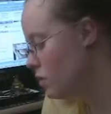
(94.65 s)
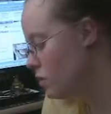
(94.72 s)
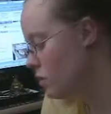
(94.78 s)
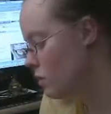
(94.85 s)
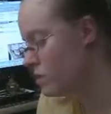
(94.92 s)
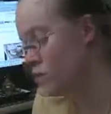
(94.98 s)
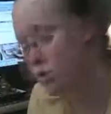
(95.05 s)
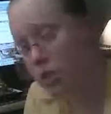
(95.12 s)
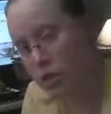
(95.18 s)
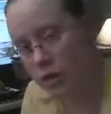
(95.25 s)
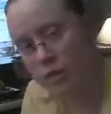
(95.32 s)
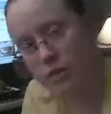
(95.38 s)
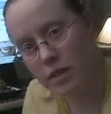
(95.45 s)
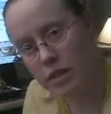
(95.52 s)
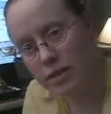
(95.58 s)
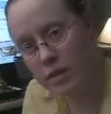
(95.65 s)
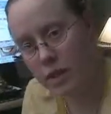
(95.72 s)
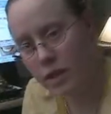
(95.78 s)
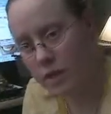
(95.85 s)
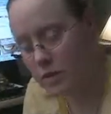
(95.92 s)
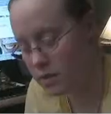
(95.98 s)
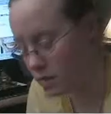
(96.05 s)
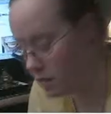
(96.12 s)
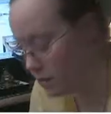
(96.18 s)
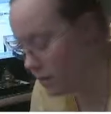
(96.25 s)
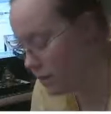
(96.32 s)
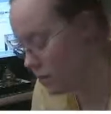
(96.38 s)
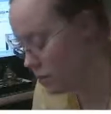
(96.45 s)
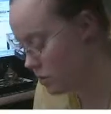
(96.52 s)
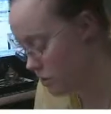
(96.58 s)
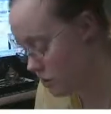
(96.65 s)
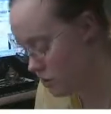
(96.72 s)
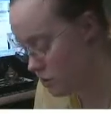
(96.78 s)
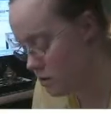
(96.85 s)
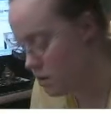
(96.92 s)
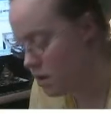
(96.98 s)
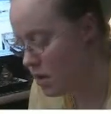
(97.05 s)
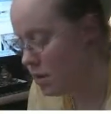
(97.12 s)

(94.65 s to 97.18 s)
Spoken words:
So it's the sheriff's last day. He's there with his son.